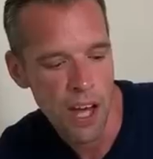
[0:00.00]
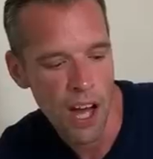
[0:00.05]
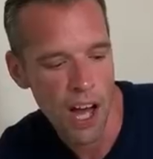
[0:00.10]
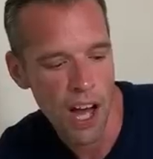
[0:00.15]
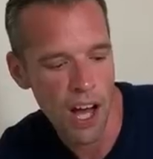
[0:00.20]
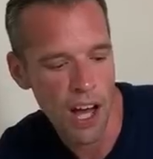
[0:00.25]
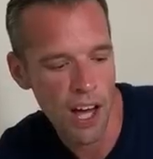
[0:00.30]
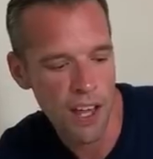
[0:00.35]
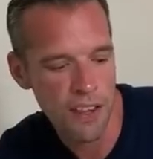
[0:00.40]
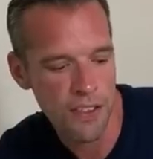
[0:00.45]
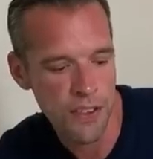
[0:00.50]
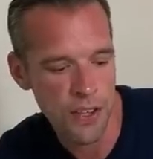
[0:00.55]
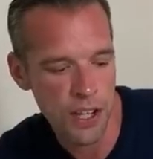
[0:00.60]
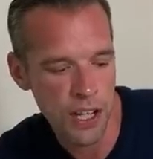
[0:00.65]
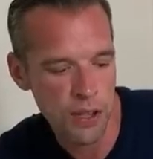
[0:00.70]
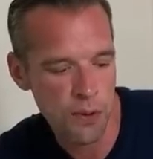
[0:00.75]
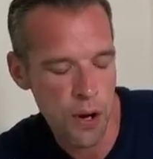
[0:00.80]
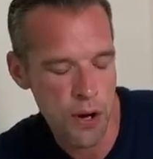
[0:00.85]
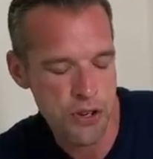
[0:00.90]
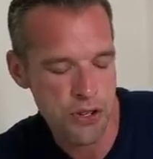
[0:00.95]
The
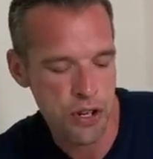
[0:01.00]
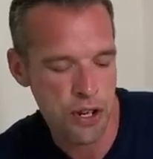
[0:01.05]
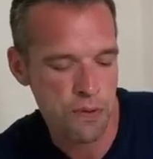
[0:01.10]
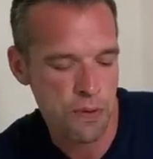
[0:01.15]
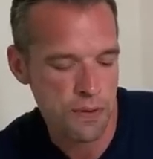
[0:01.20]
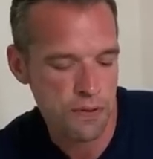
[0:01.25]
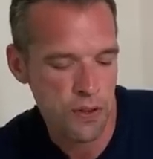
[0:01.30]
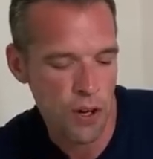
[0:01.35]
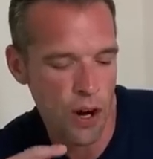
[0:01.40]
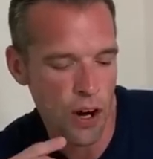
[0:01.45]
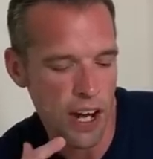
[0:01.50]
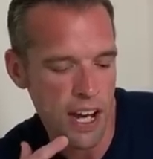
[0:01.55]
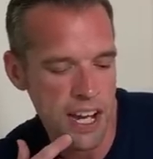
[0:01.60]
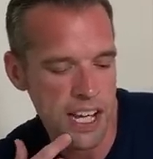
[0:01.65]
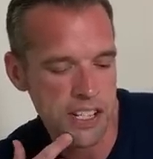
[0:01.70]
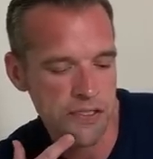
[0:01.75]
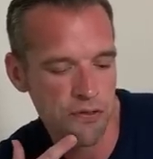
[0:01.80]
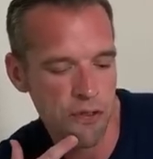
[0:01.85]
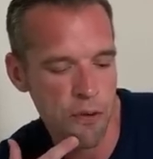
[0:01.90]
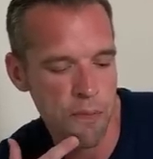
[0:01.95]
third question we've got
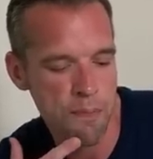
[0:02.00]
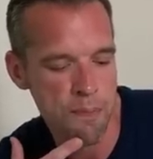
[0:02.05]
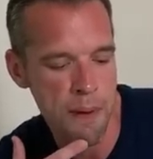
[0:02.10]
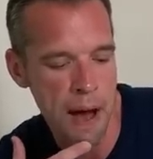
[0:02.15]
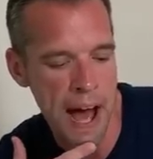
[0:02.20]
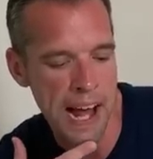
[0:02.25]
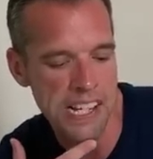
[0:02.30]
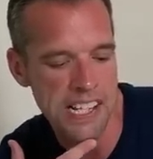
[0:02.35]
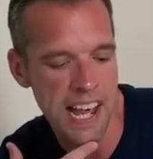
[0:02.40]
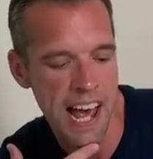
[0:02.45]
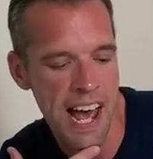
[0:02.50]
is from Matt